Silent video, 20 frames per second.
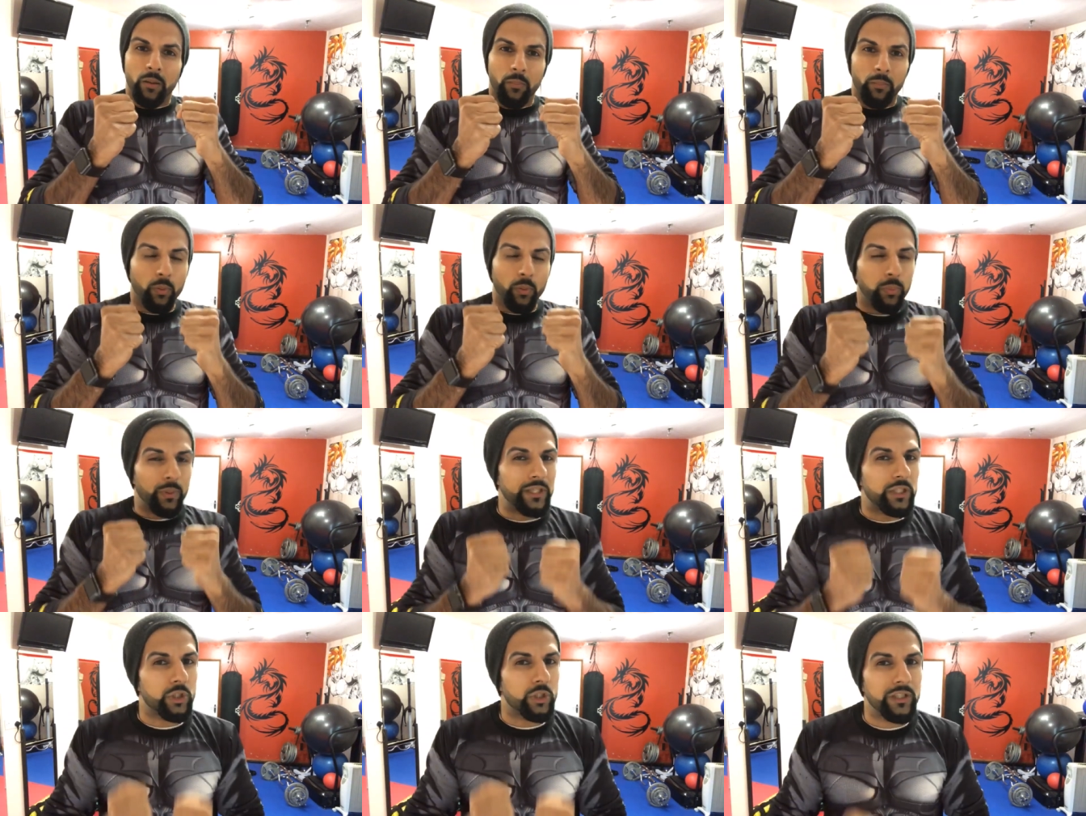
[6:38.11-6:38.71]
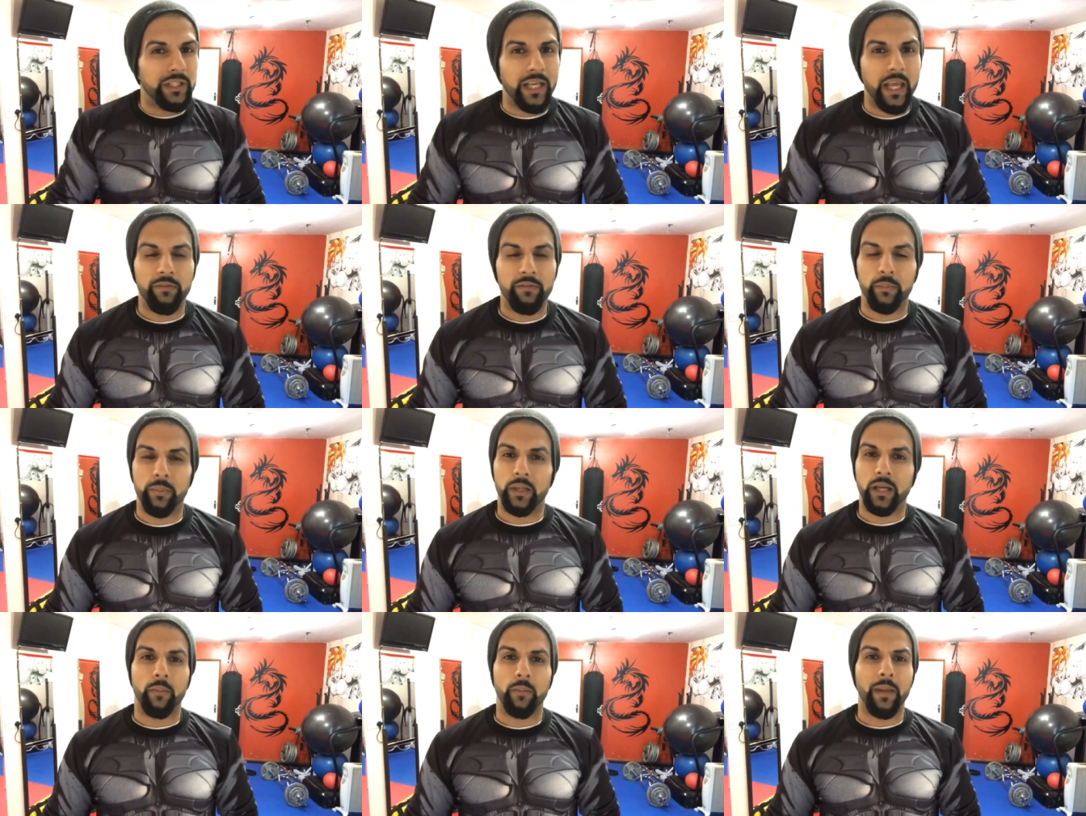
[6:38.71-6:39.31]
but we should never
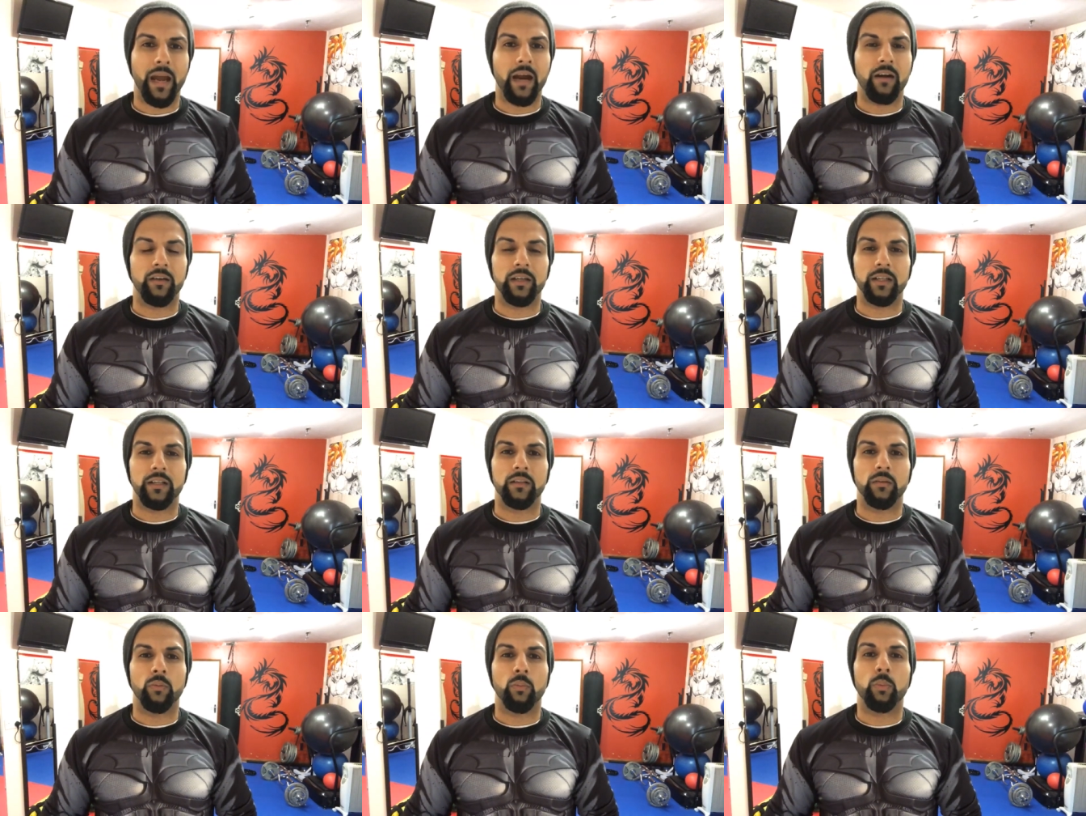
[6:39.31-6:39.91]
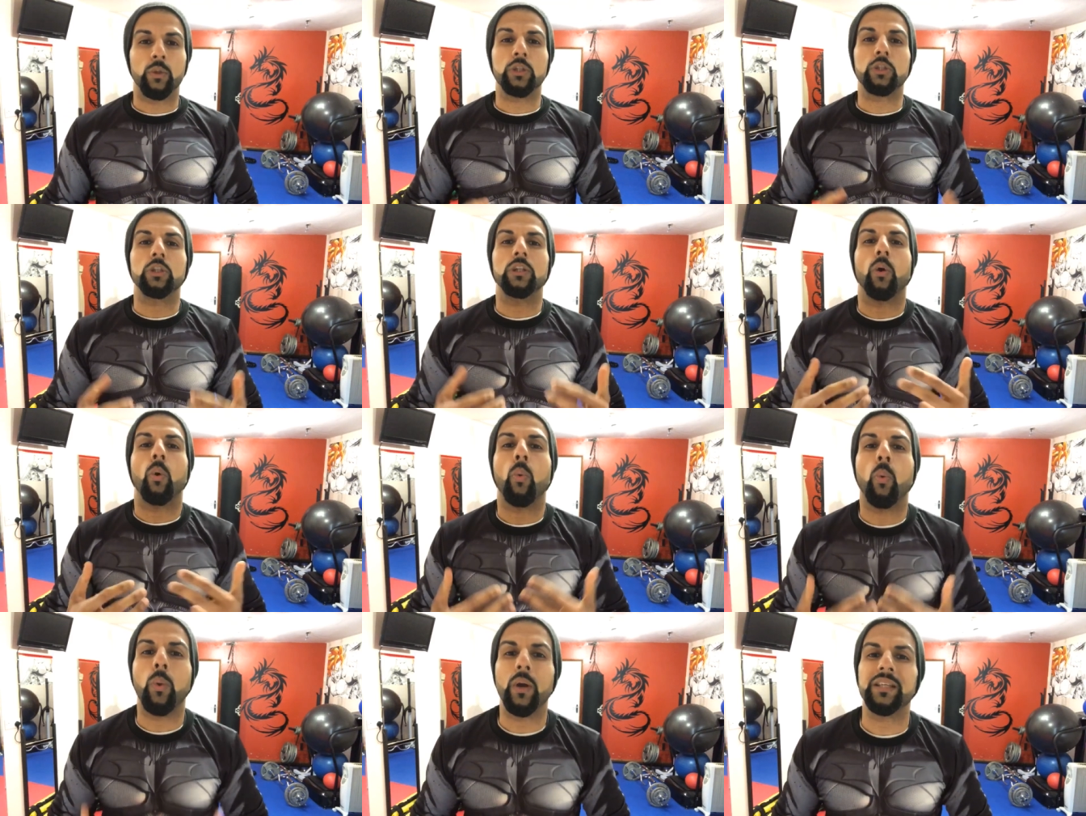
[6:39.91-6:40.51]
become arrogant. We should
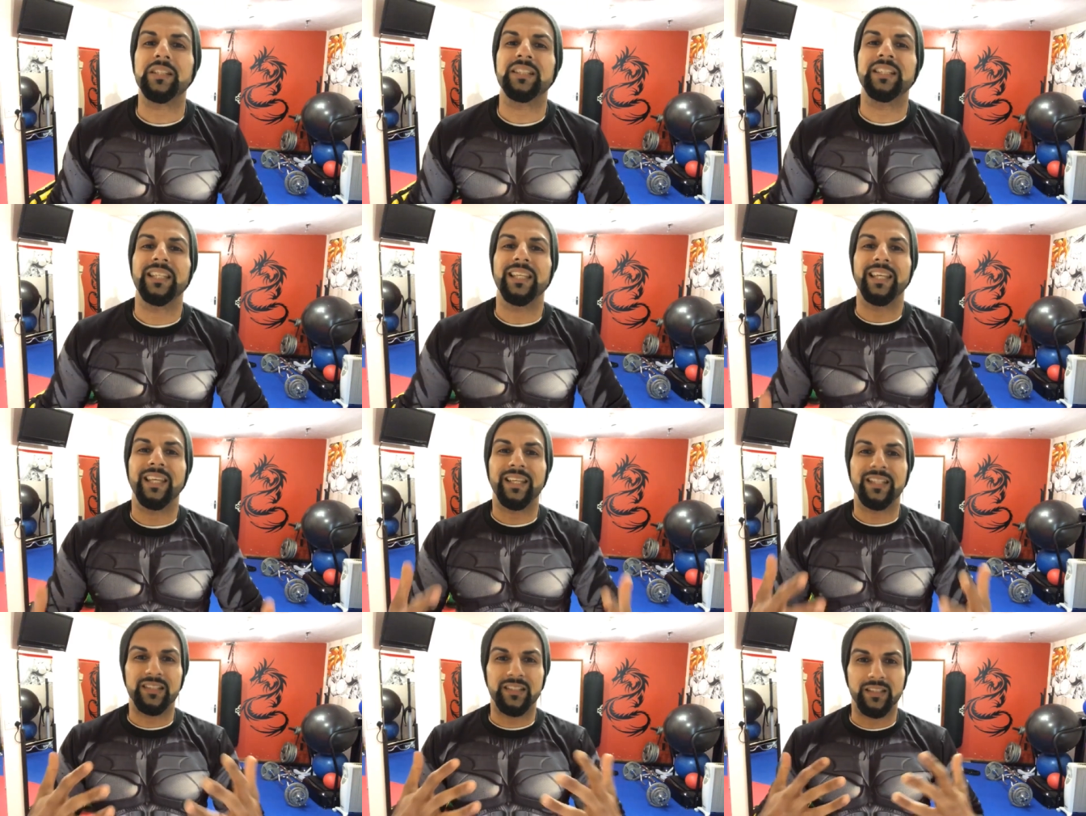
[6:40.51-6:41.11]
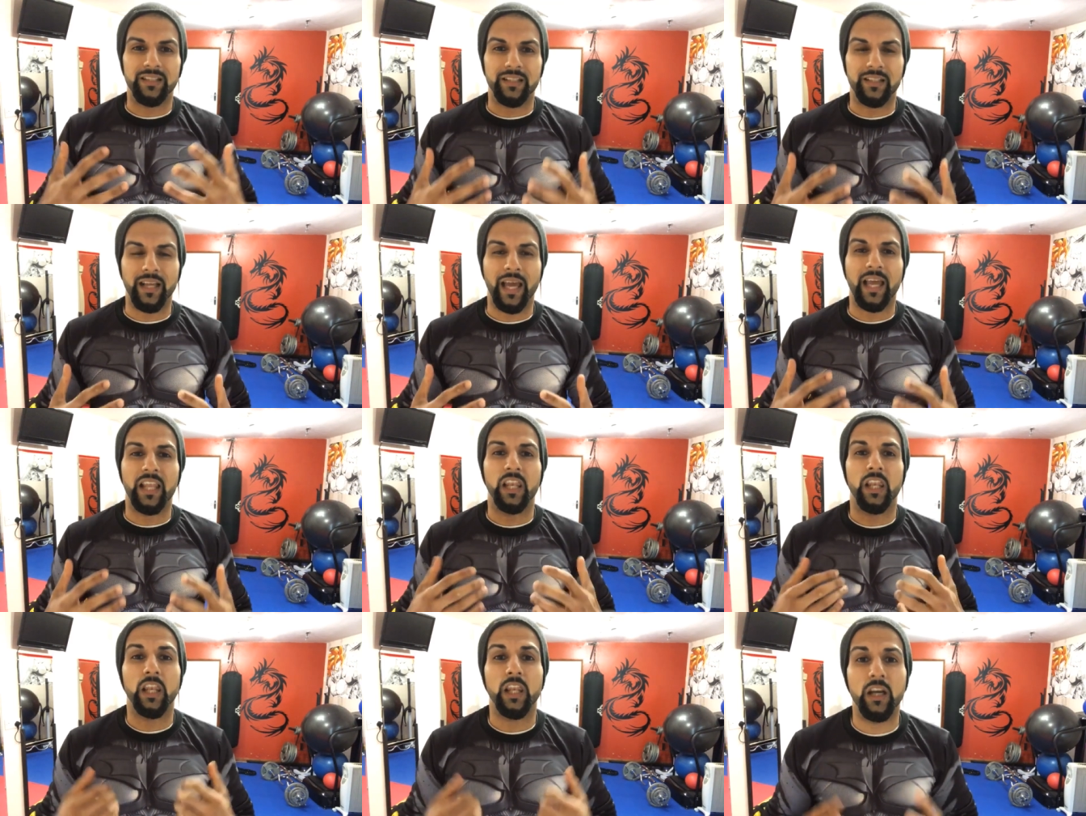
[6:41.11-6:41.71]
always listen
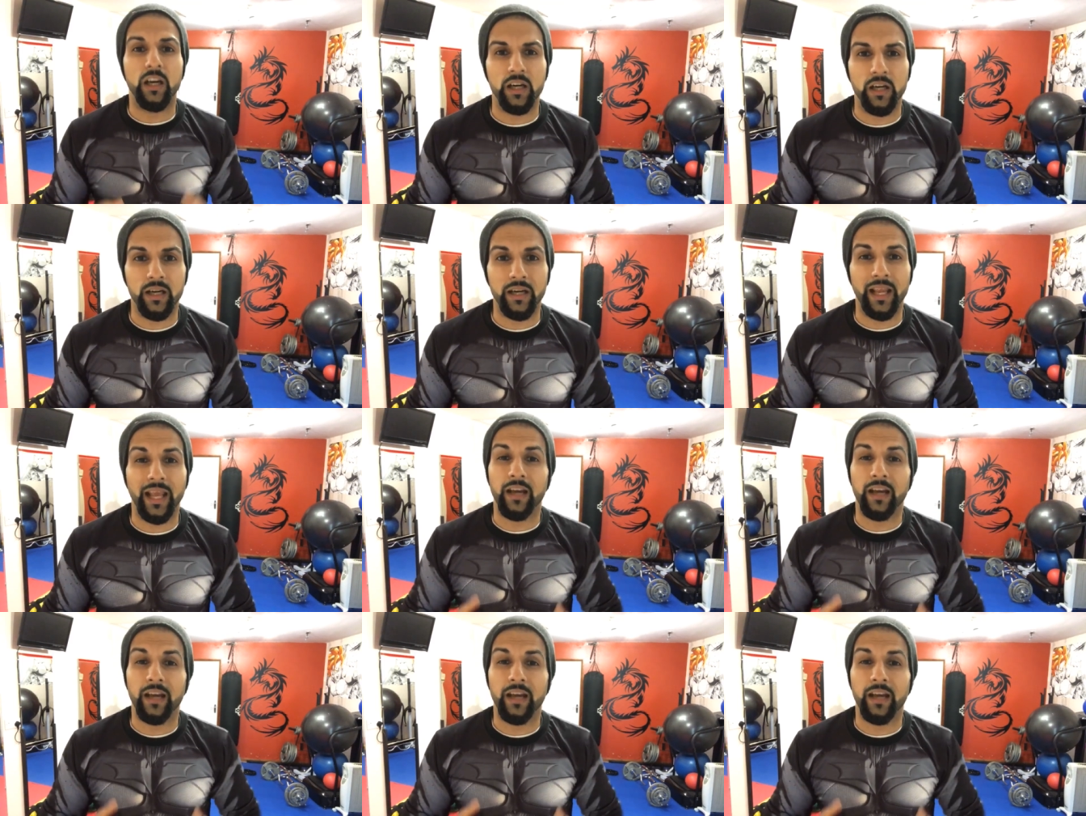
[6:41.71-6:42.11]
and learn.